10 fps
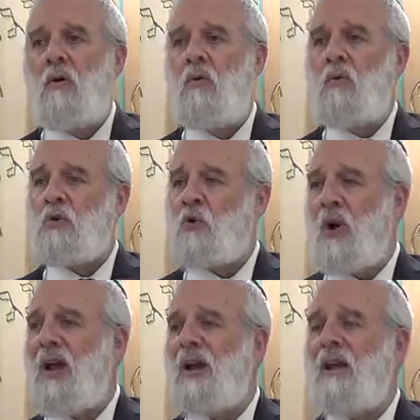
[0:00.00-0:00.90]
was
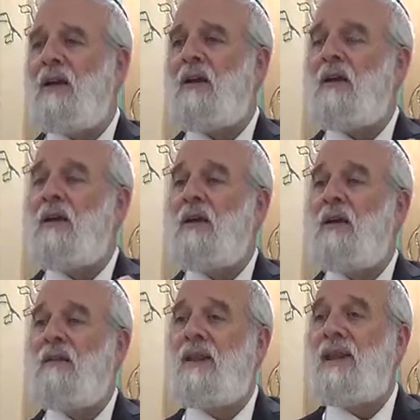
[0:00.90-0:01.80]
riding
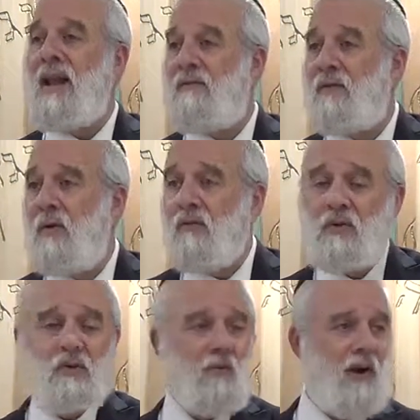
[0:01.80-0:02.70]
the nephew of
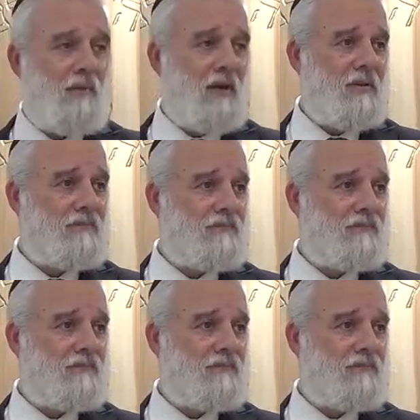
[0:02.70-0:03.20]
this rabbi.